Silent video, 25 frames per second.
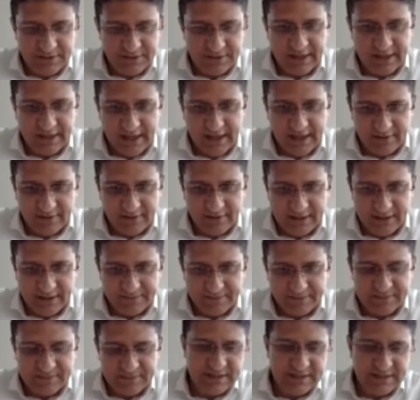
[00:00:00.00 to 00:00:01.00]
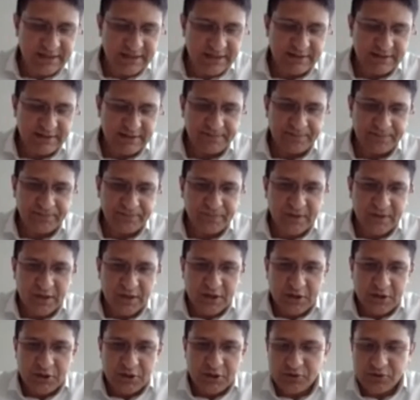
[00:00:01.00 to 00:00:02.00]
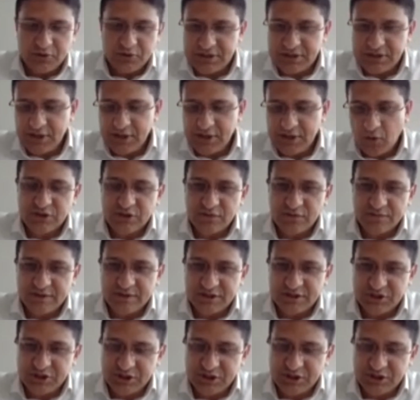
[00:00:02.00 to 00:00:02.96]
You see also in various parts of the channel.